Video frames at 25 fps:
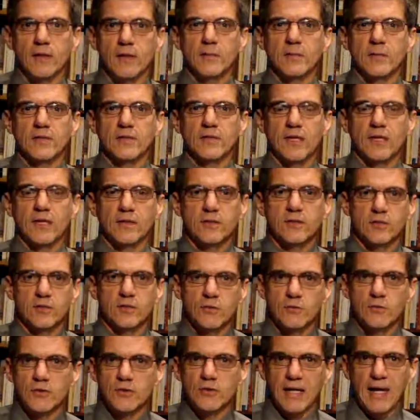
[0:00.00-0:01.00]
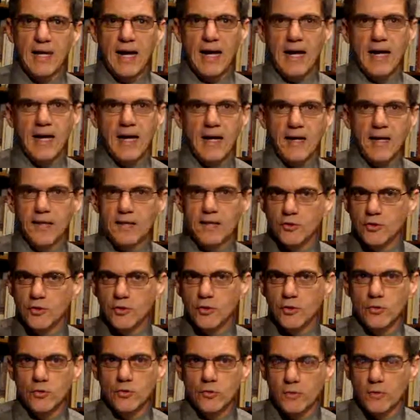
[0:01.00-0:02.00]
Besides using I and
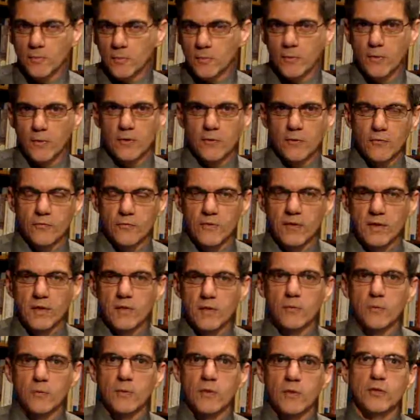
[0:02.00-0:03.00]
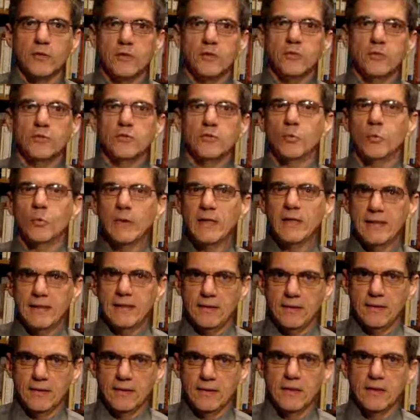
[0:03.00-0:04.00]
you and pointing our finger, we can use
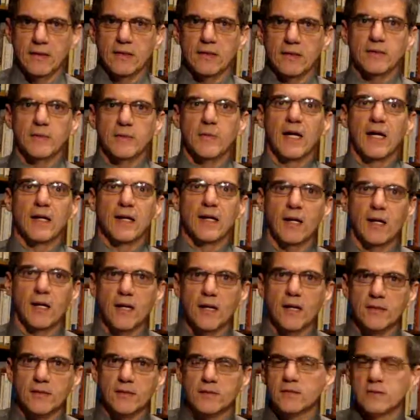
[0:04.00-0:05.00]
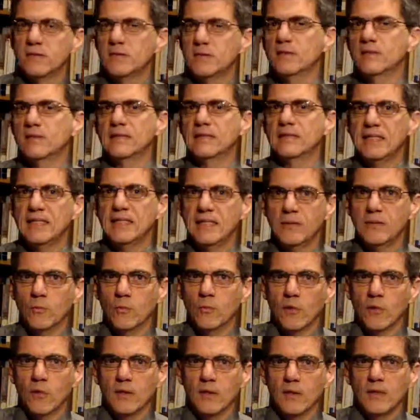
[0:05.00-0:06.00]
we. It's about us. It's
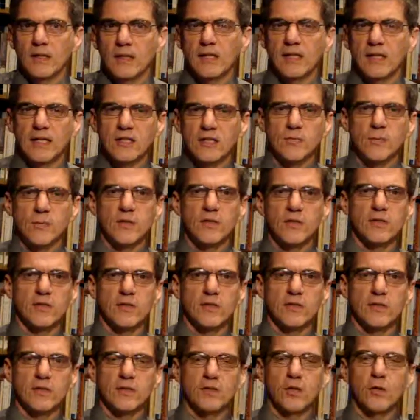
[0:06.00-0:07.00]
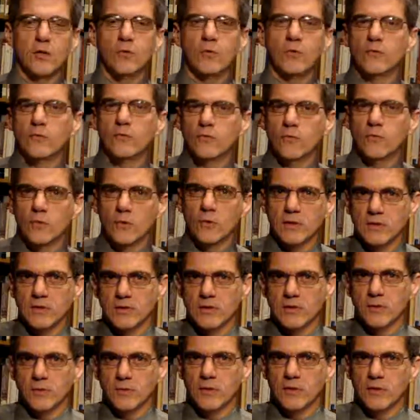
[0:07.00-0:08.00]
teamwork. And especially the tone of voice
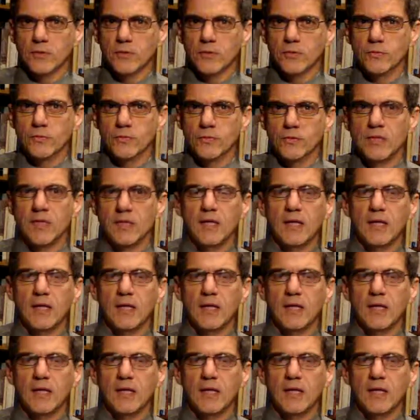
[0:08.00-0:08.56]
that we use.